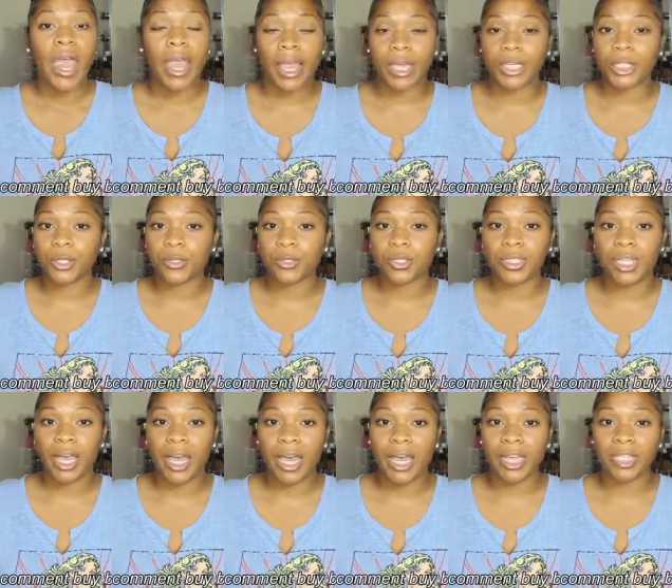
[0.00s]

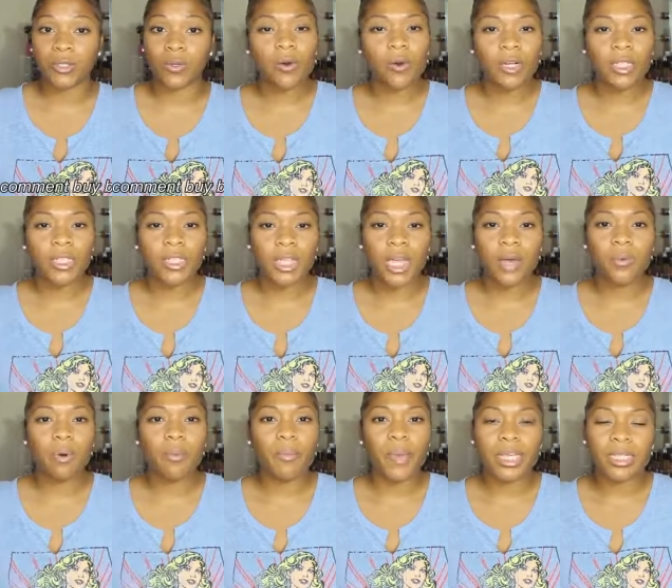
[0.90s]
exercise. Corset
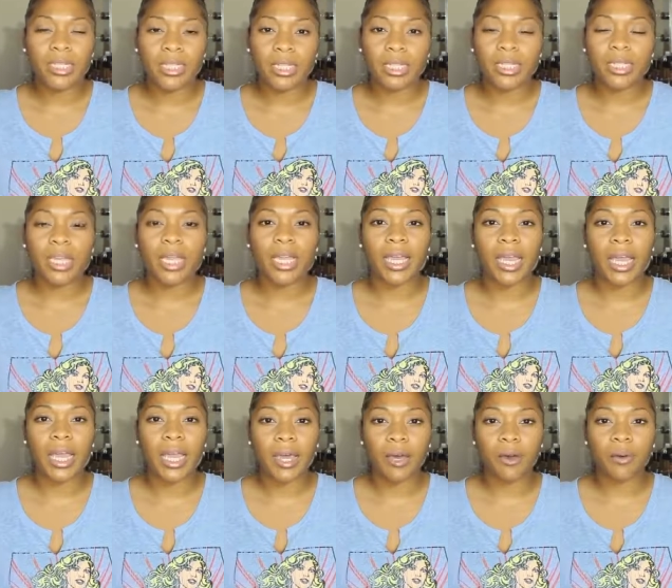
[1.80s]
will basically
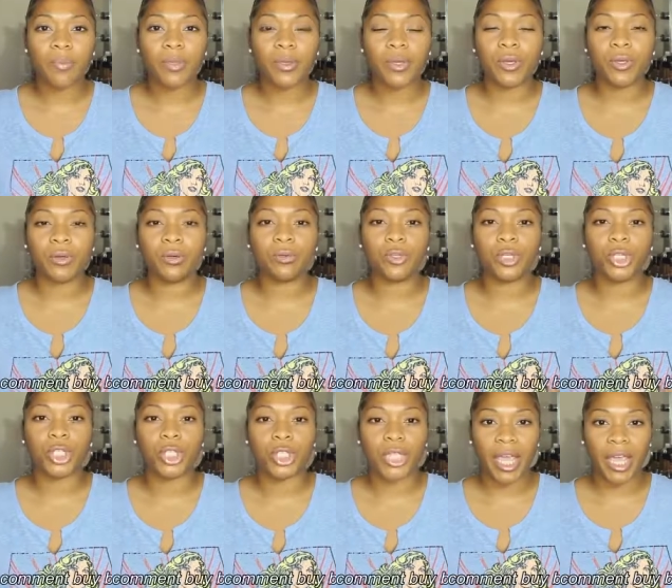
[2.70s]
help you
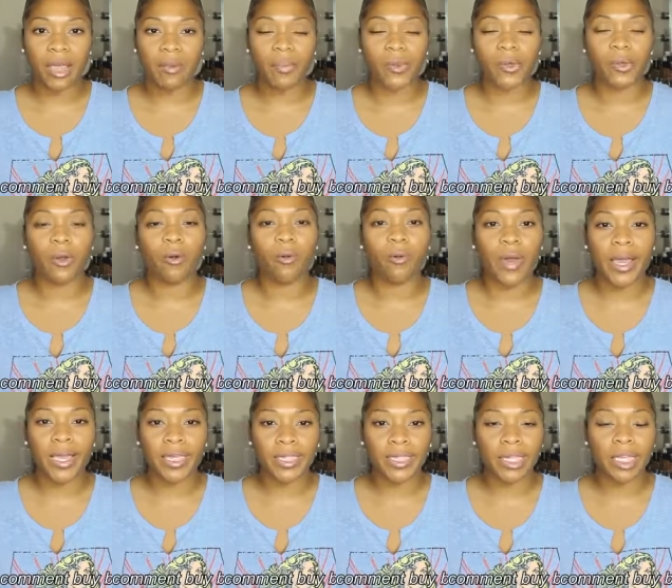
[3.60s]
shape your
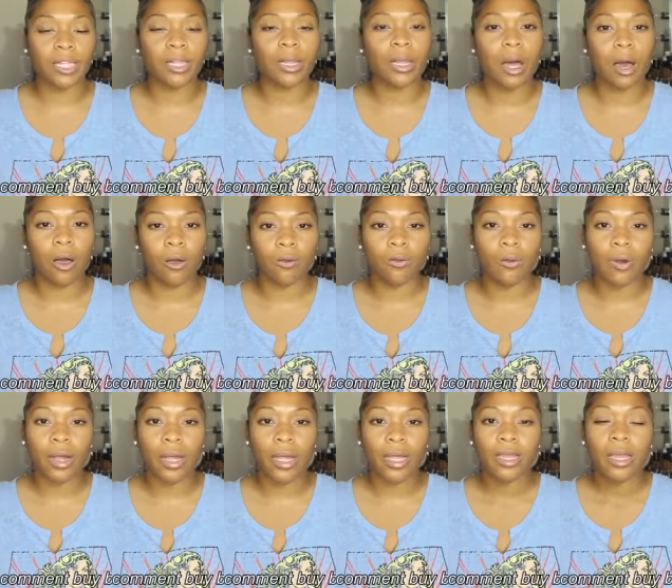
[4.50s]
waist in the long
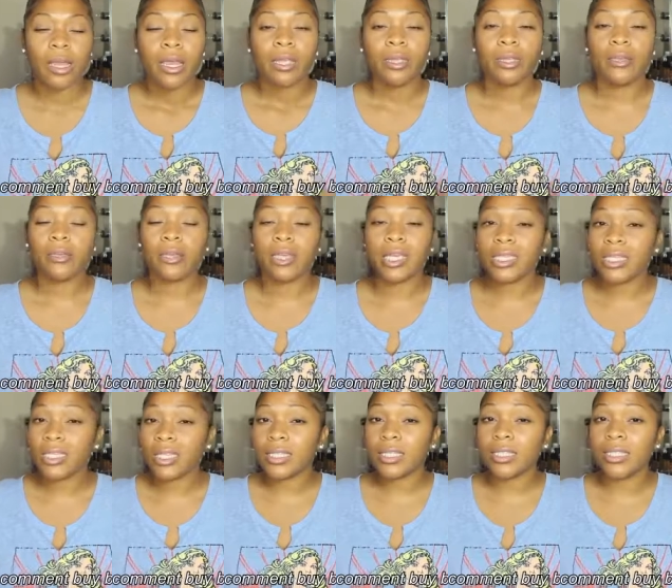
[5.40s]
run. Now
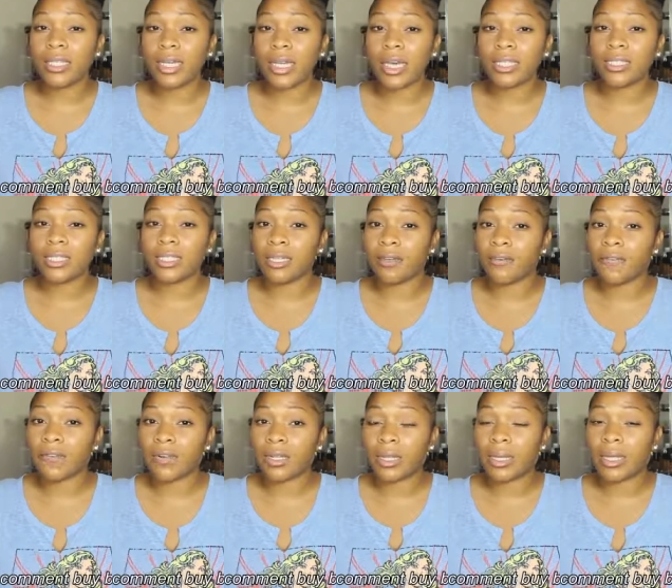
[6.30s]
this is done
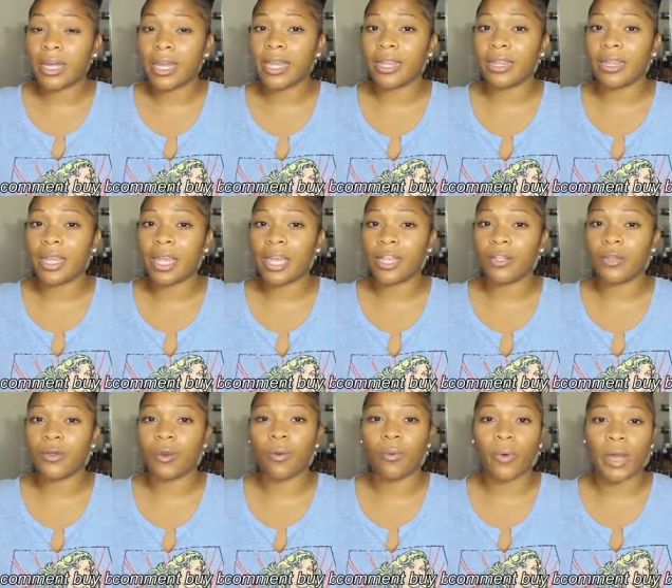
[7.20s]
differently than
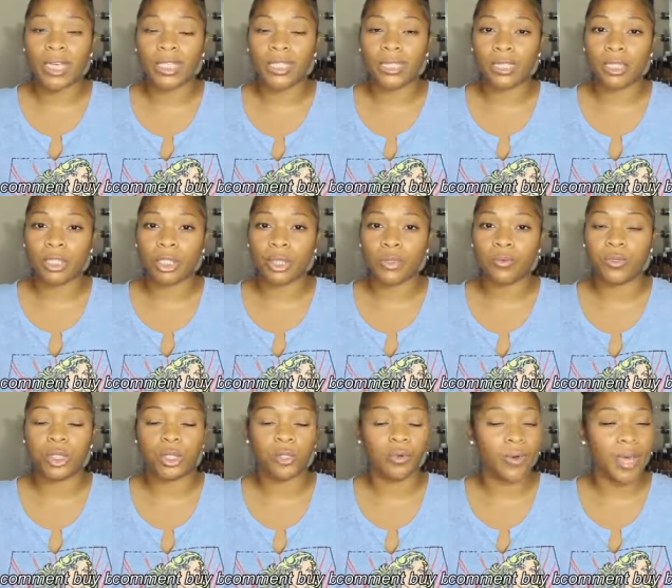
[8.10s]
your waist cincher.
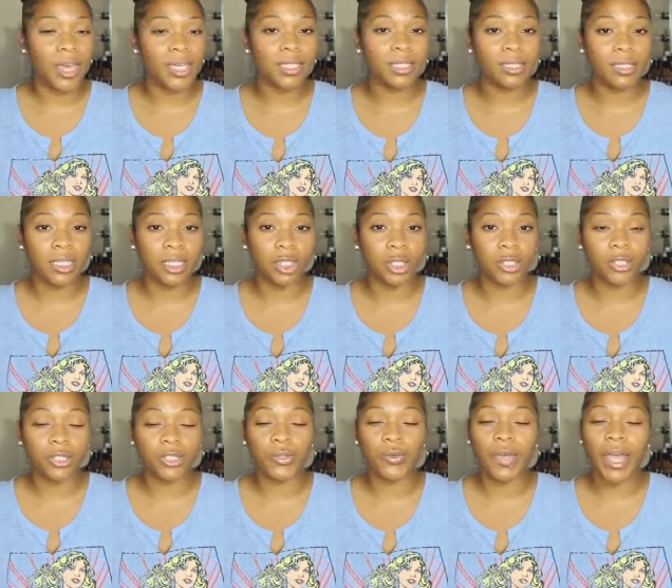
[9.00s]
With your waist
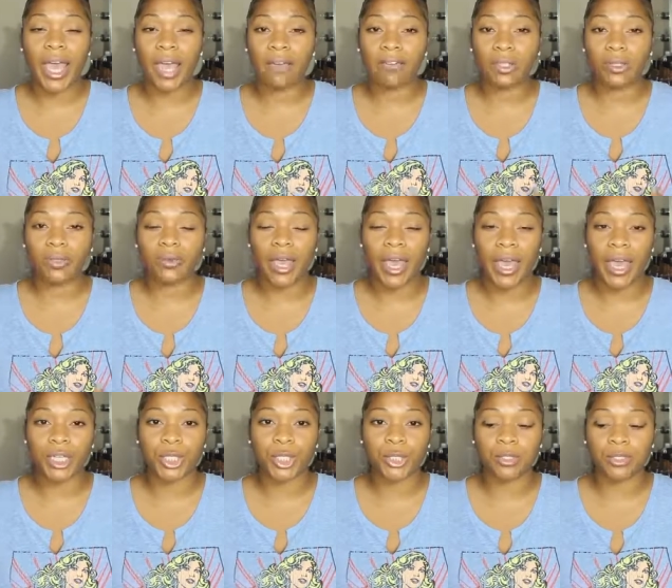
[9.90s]
cincher, you have to
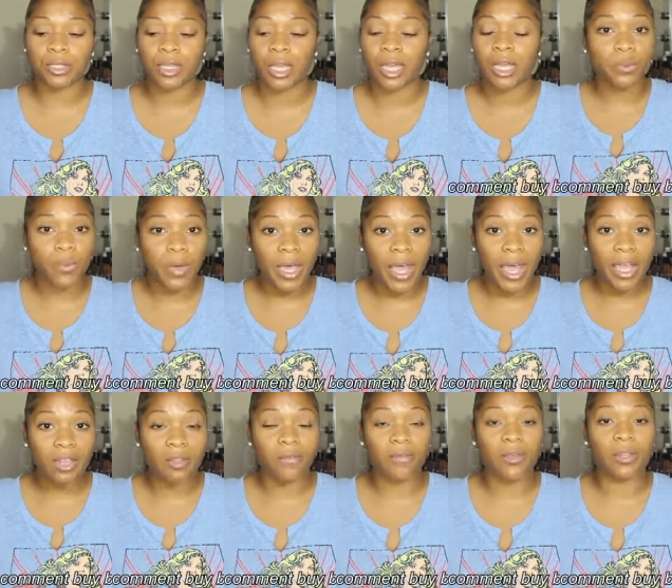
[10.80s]
actually
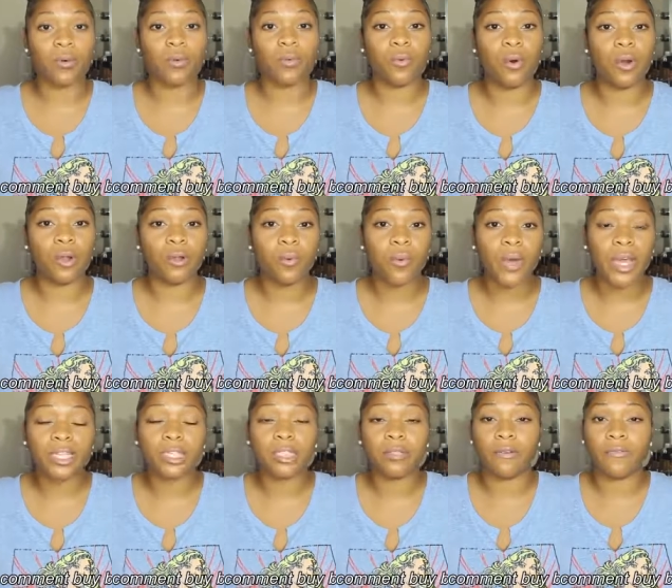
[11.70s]
sweat for the water
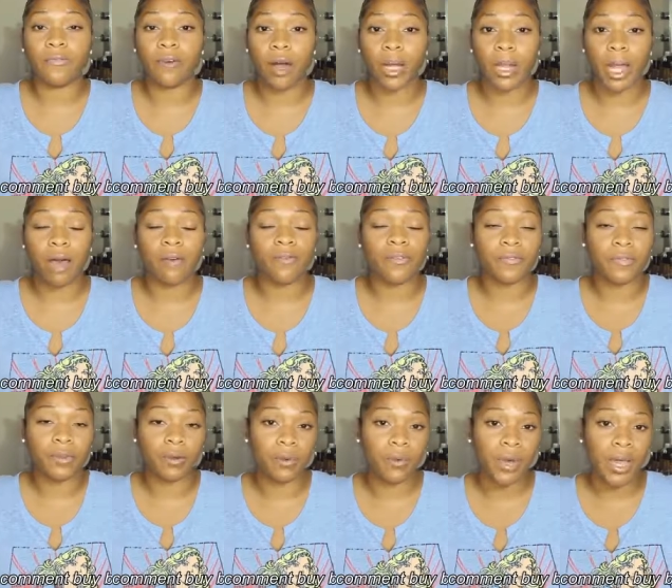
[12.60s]
weight to fall off of
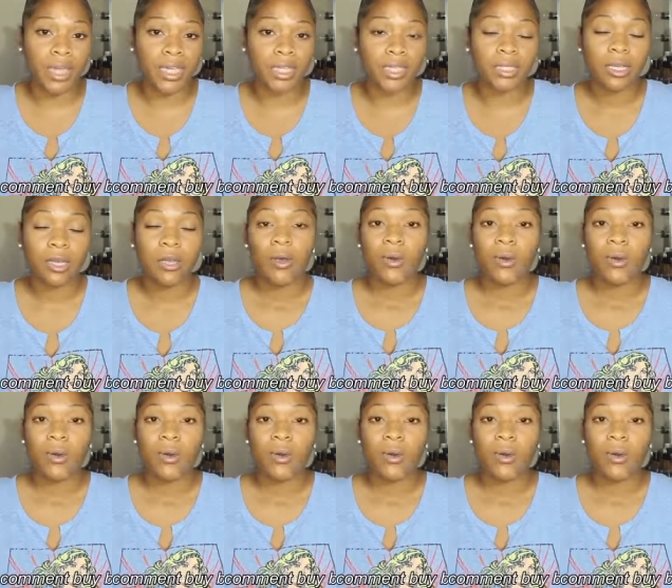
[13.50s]
your waist.